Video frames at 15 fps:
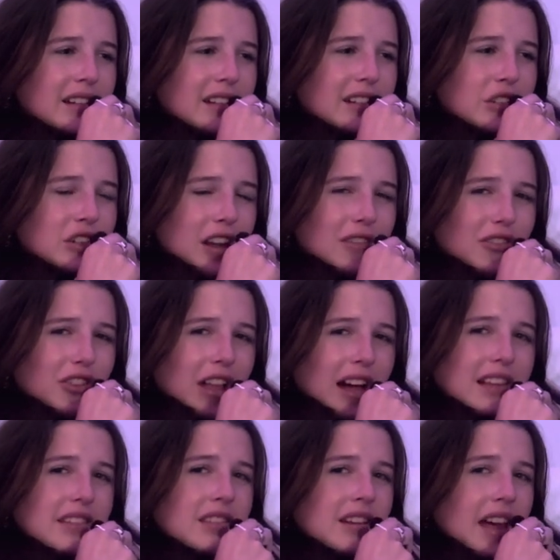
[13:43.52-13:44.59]

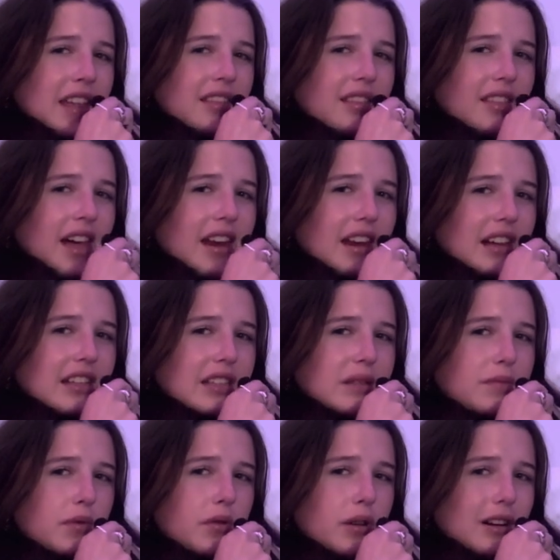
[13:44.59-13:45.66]
generalize an athletic
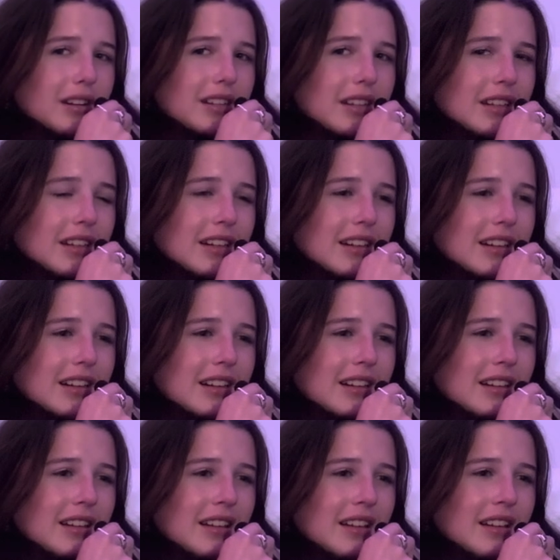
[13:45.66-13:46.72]
sport
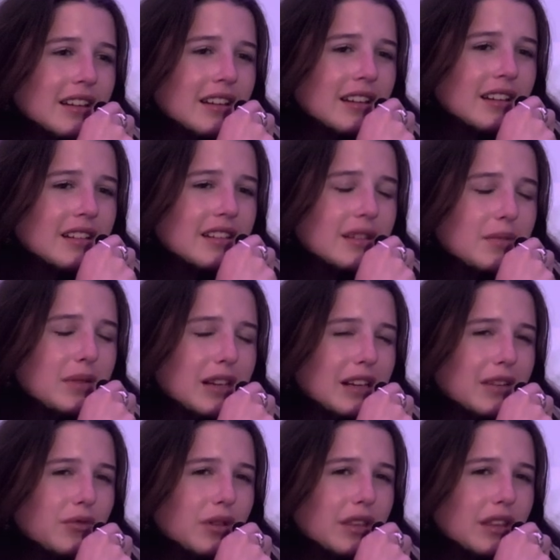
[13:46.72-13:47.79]
to be
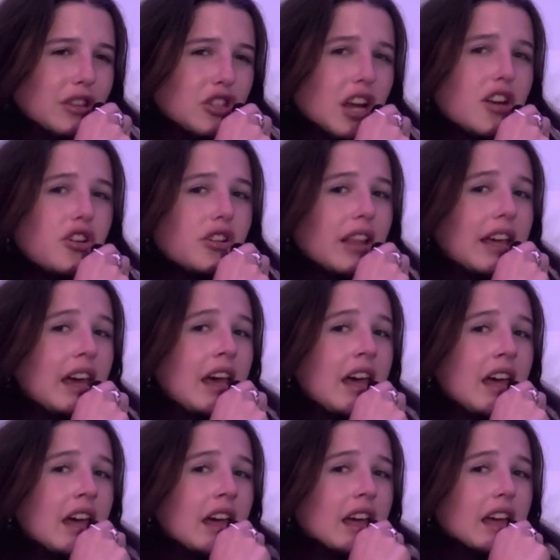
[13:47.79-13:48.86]
with a gender? Like
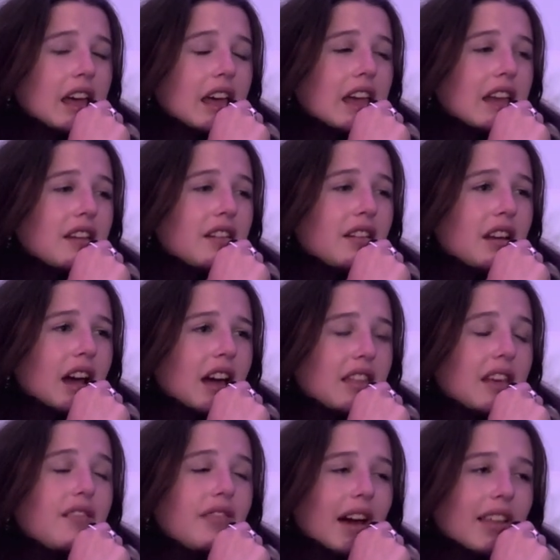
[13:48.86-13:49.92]
in I
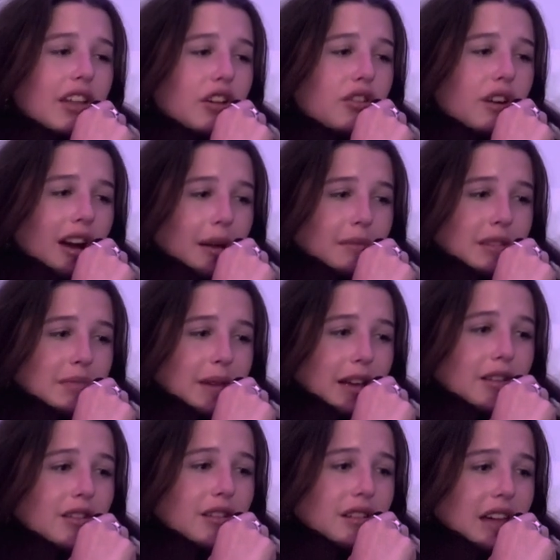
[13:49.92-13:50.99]
think Violent Crimes by
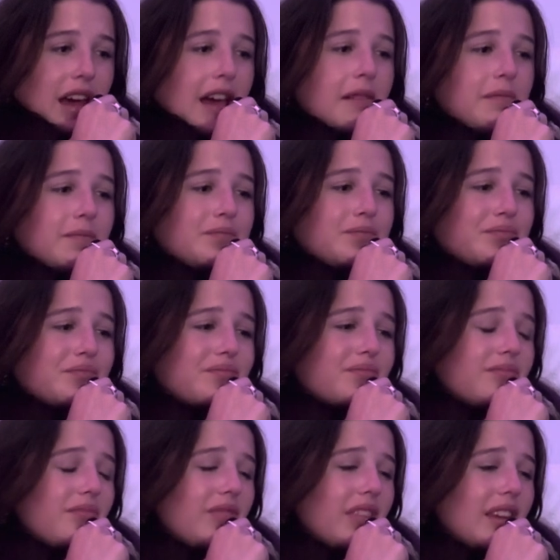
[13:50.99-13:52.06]
Kanye,
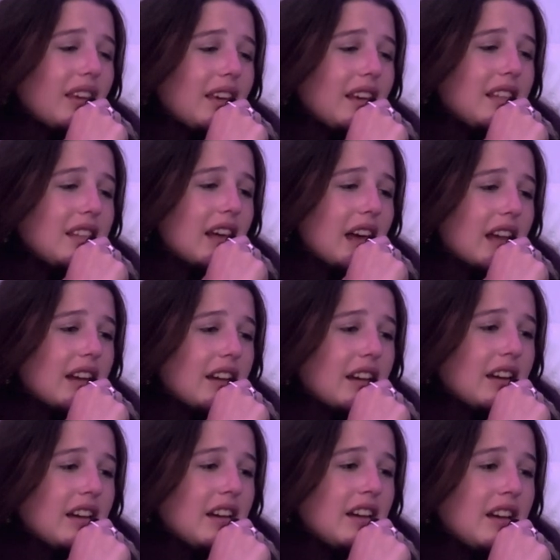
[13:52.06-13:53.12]
he
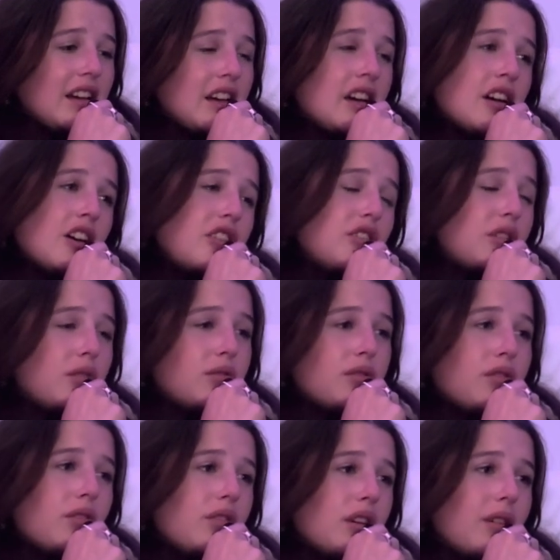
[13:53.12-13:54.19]
said, don't do
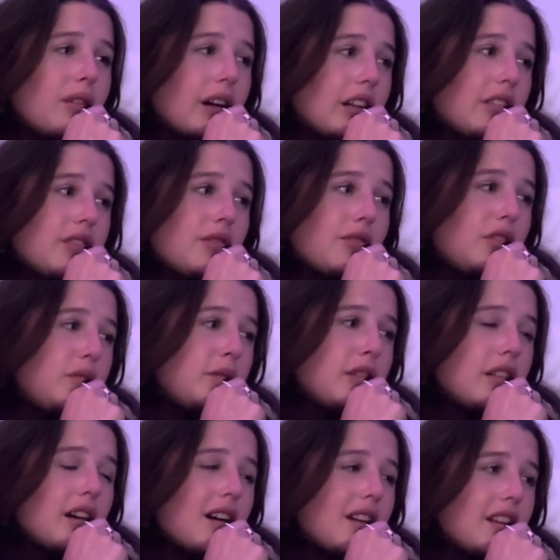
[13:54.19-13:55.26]
no yoga, don't do
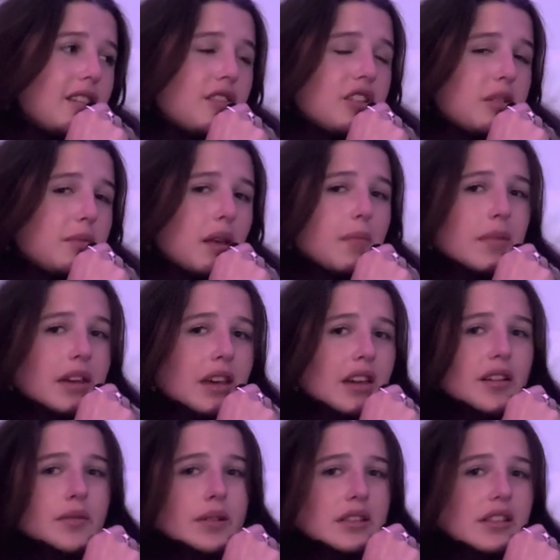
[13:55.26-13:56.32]
Pilates, just play
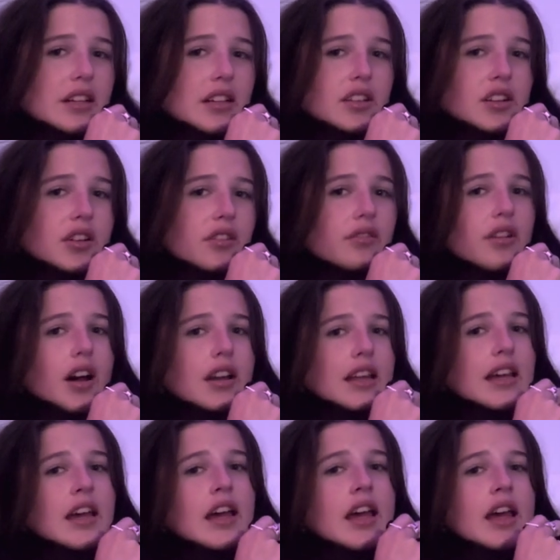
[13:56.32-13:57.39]
piano and stick to
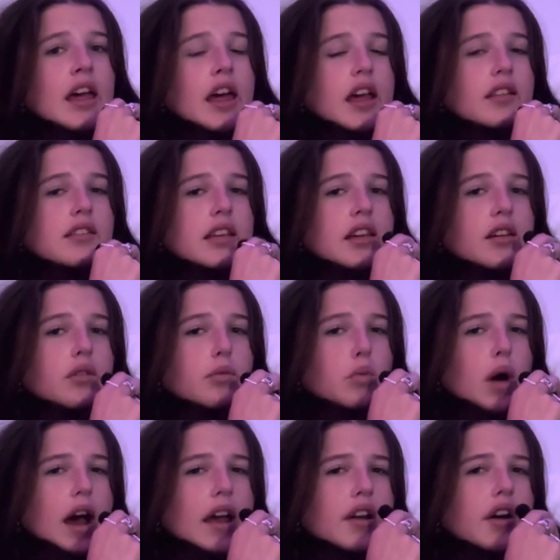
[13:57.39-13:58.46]
karate. It's like,
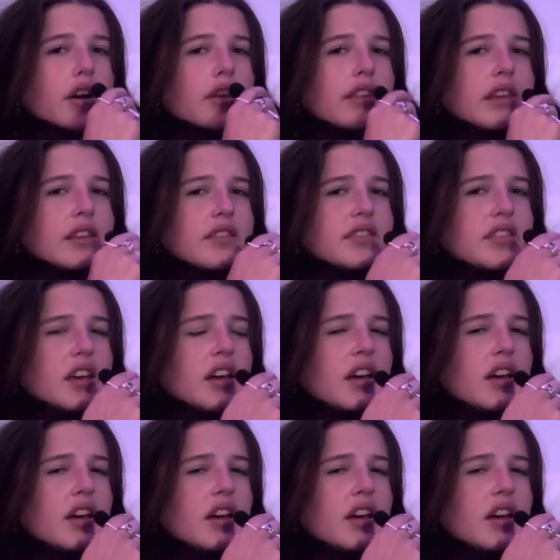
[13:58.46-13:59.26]
why are these